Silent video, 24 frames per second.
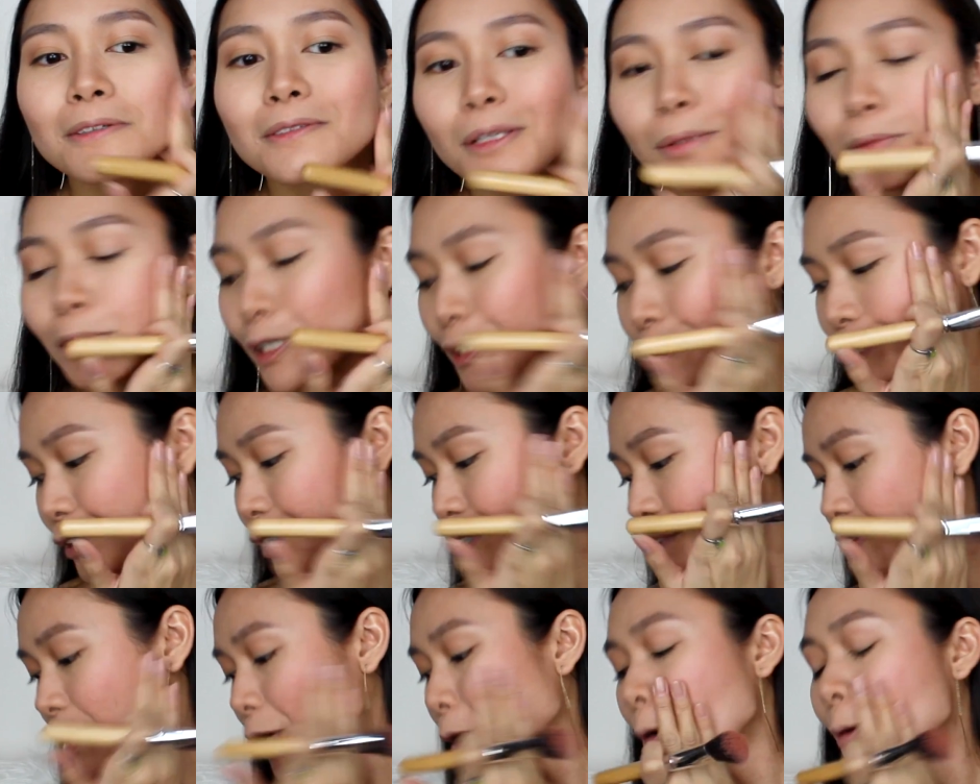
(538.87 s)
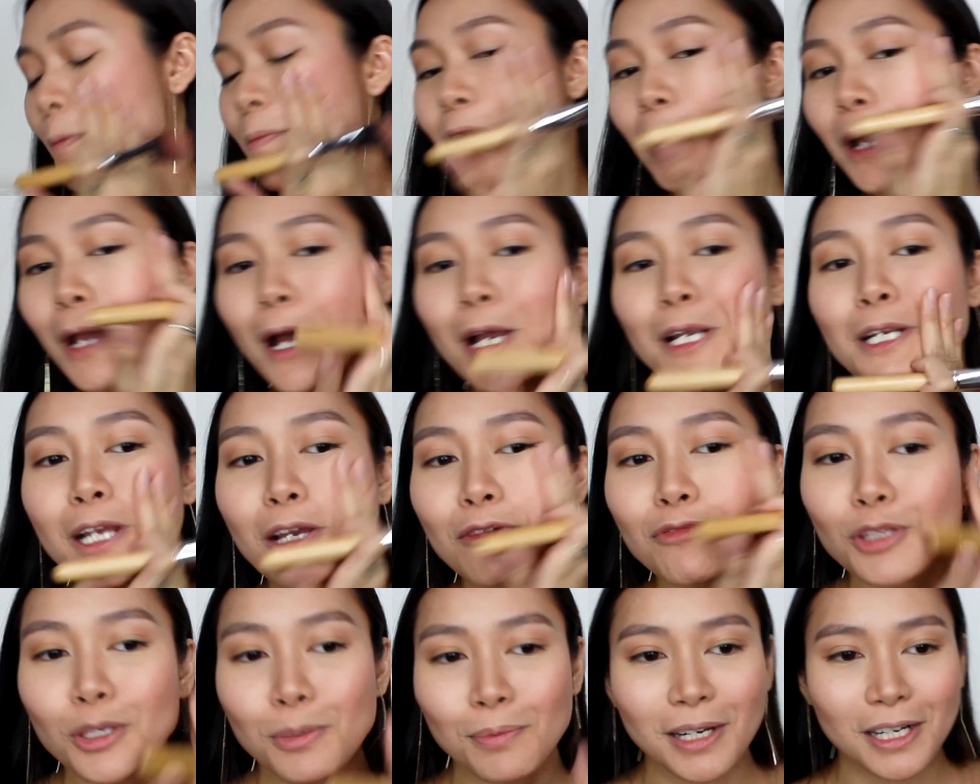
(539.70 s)
The blush looks fine. Oh my gosh, I
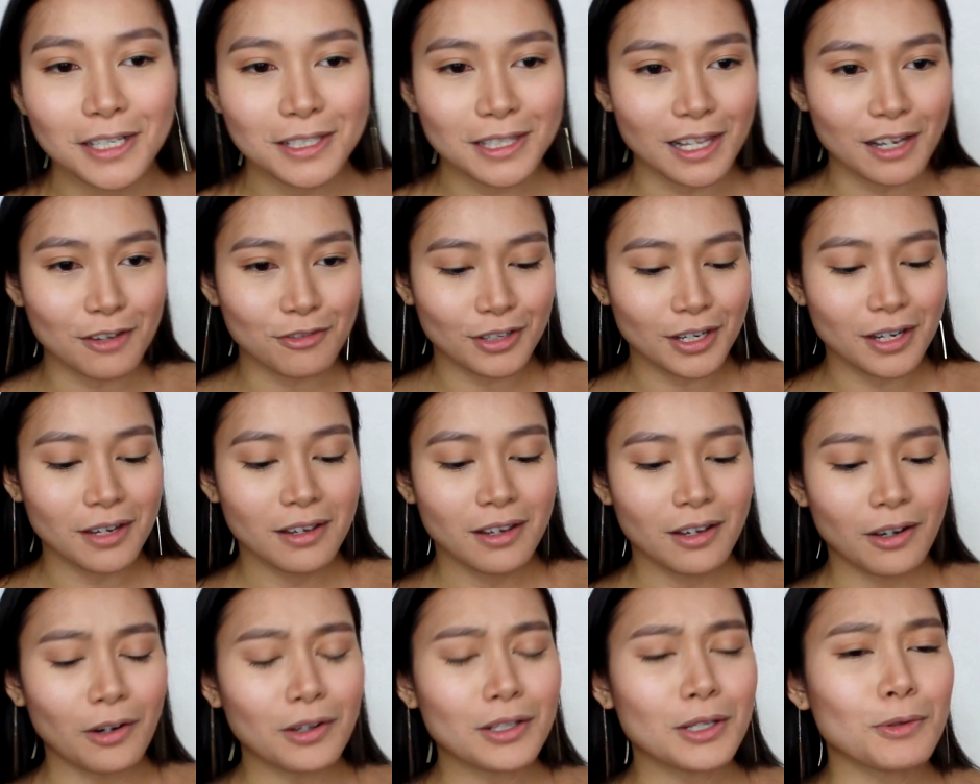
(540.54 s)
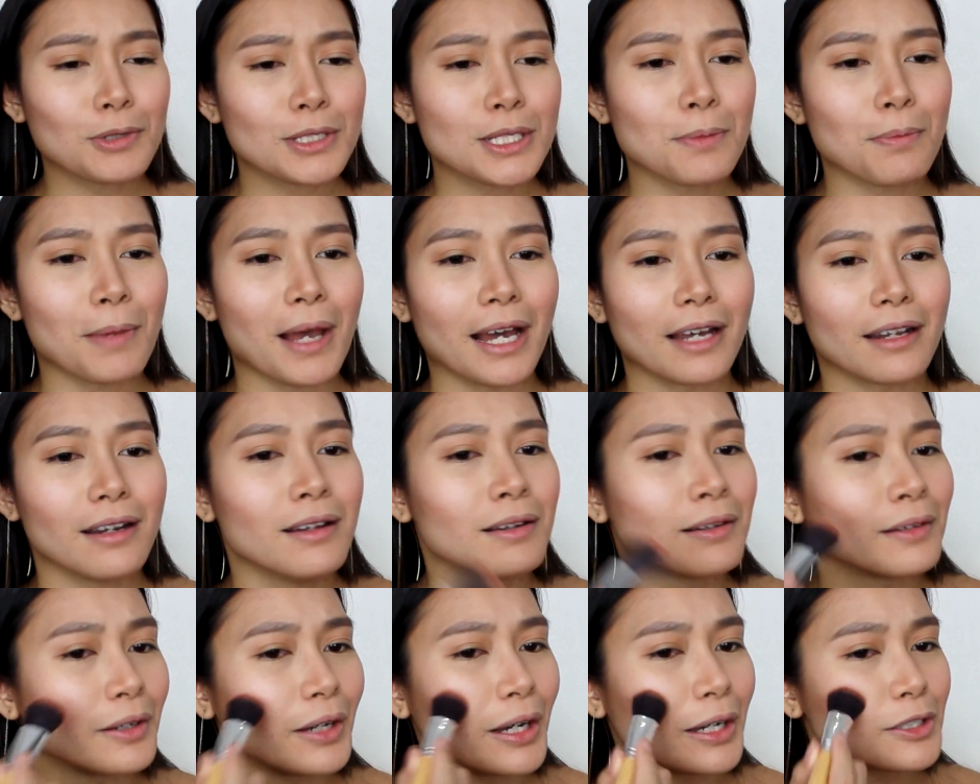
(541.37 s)
have 2 minutes left. Well, that wasn't
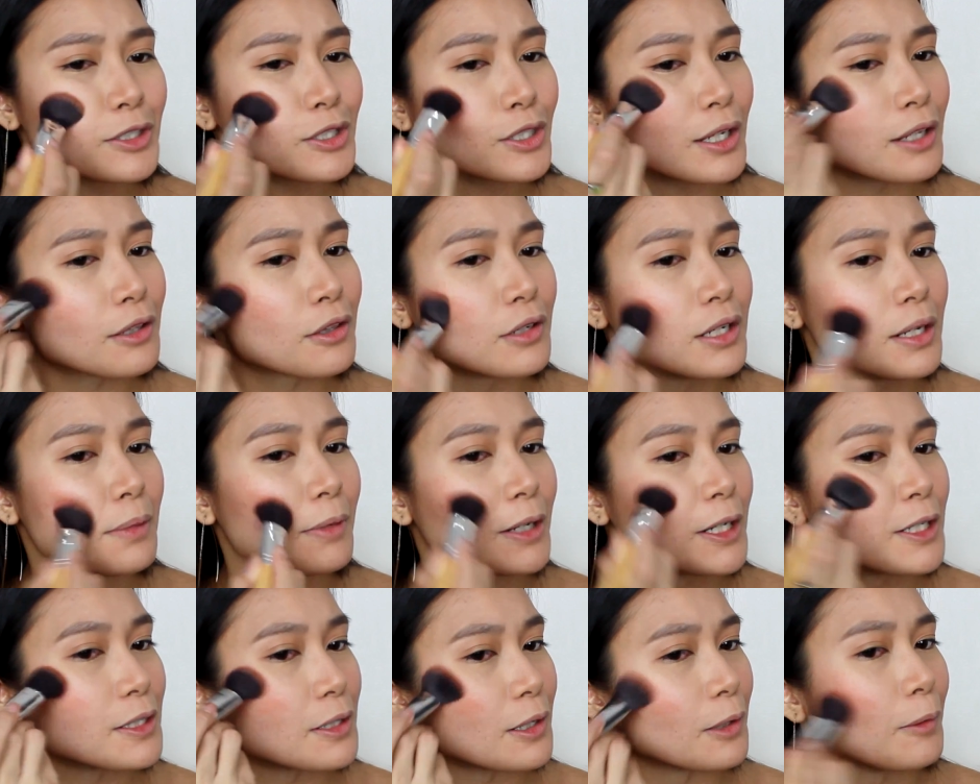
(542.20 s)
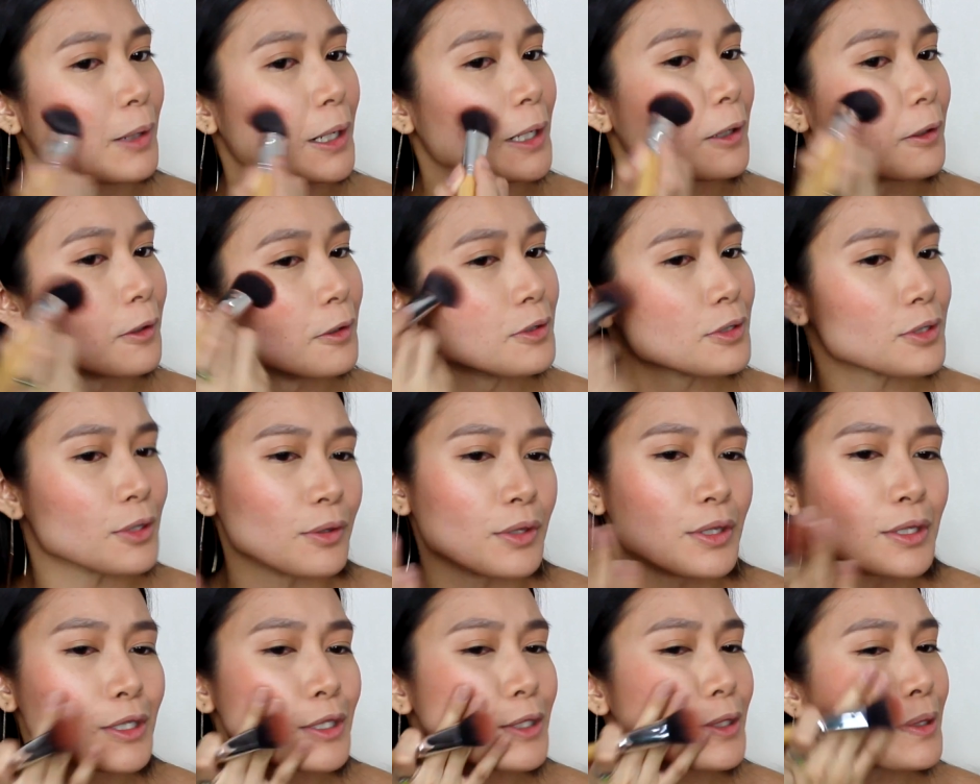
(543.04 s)
bad. I just had 3 minutes a while ago, so
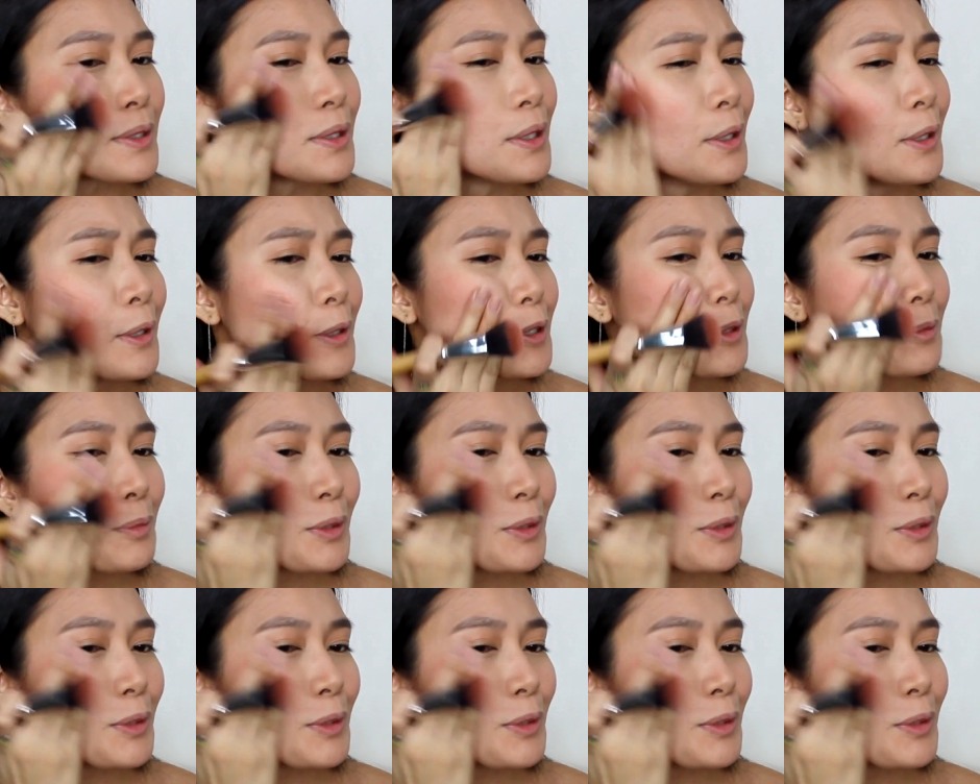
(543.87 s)
this is